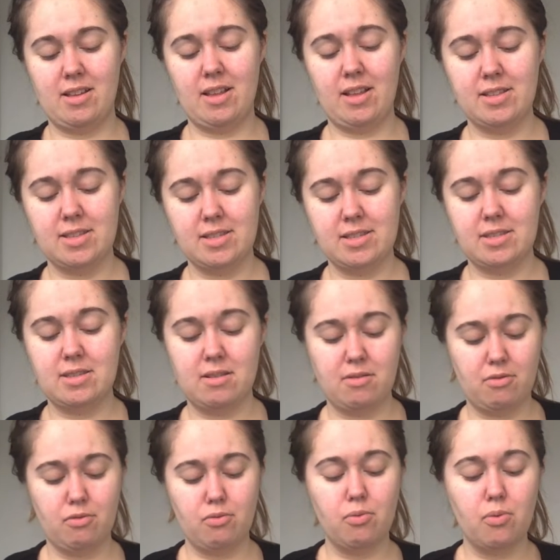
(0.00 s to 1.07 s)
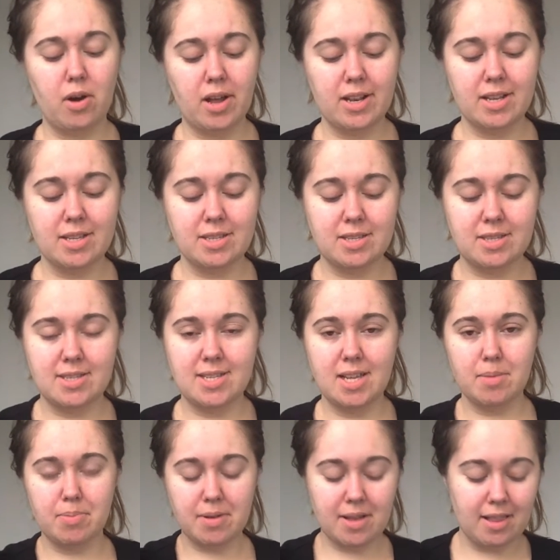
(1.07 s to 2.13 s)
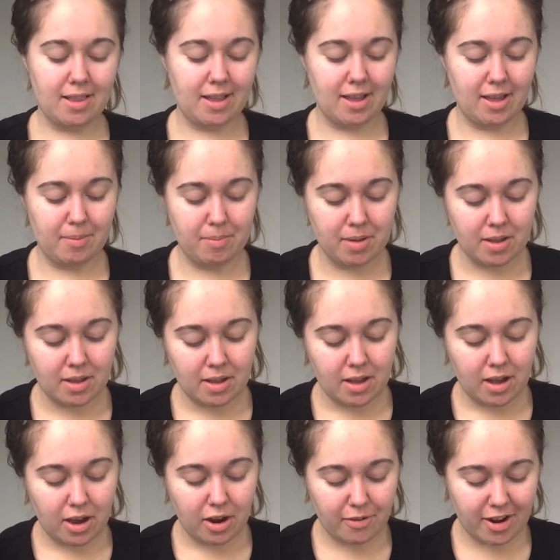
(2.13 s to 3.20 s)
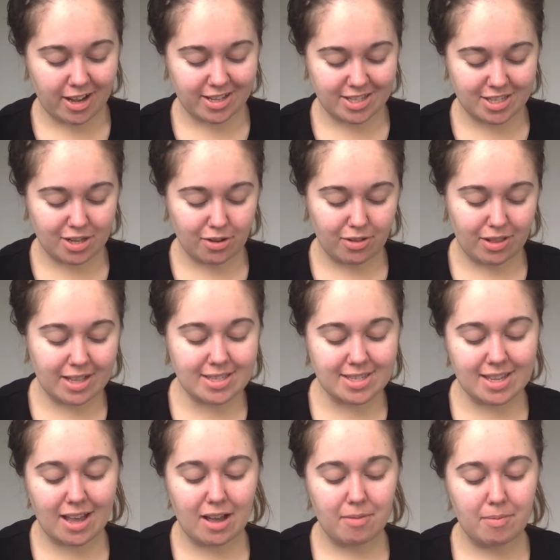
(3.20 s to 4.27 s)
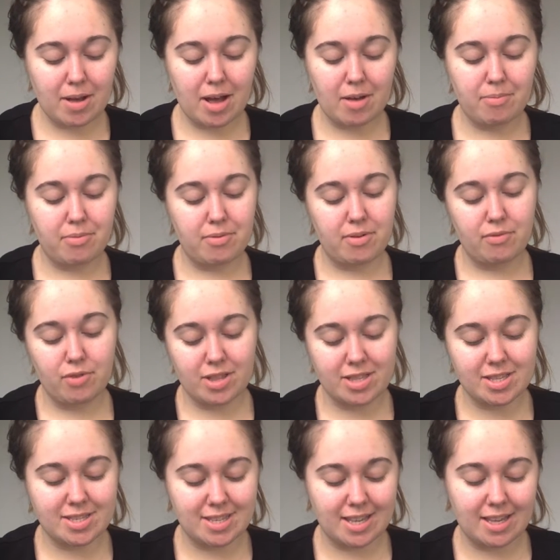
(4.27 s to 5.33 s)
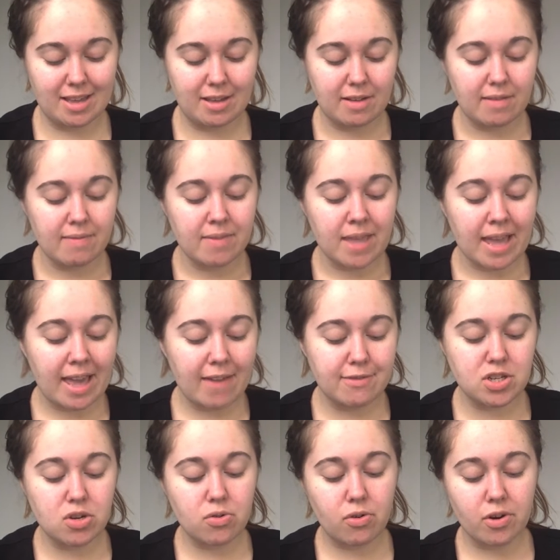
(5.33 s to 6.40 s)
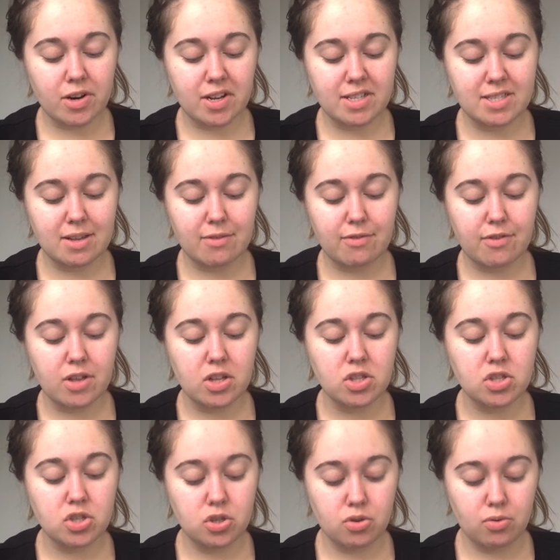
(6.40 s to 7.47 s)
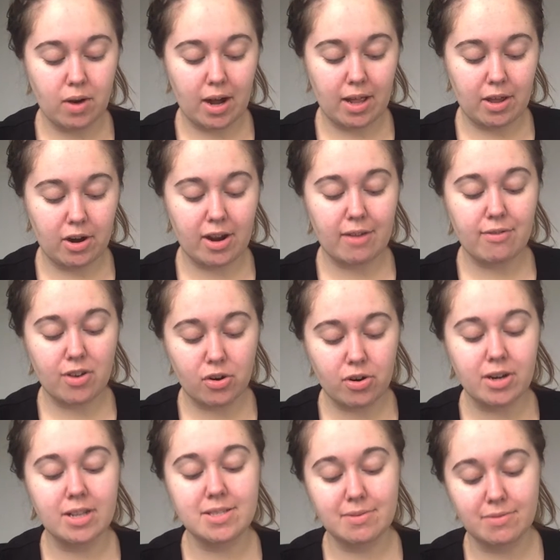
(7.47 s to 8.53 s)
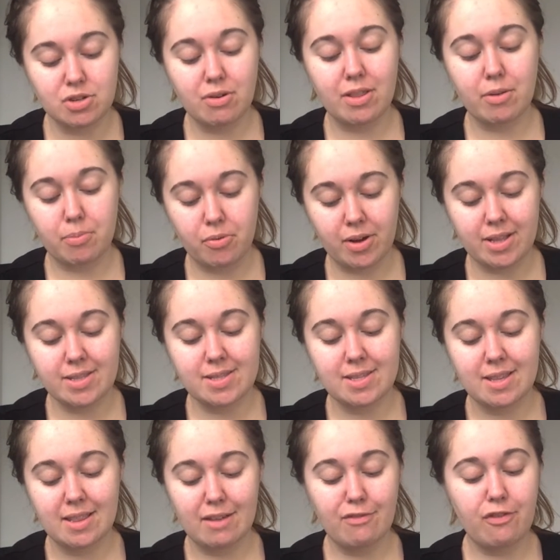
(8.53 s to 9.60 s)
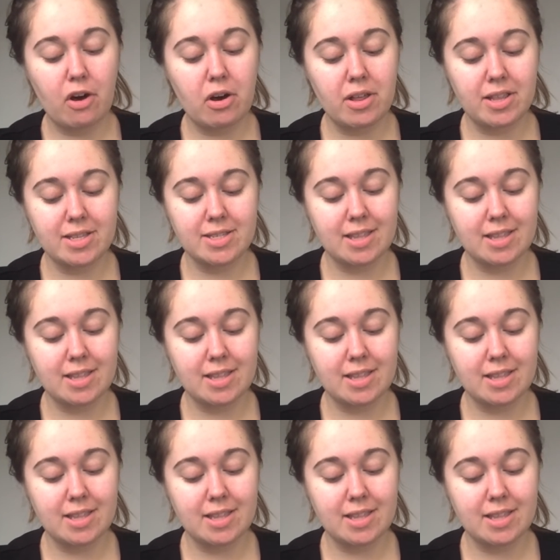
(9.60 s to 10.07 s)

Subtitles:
That's one steep climb. All right, so let's come up with C. Give coordinates of 2 other points that fall on this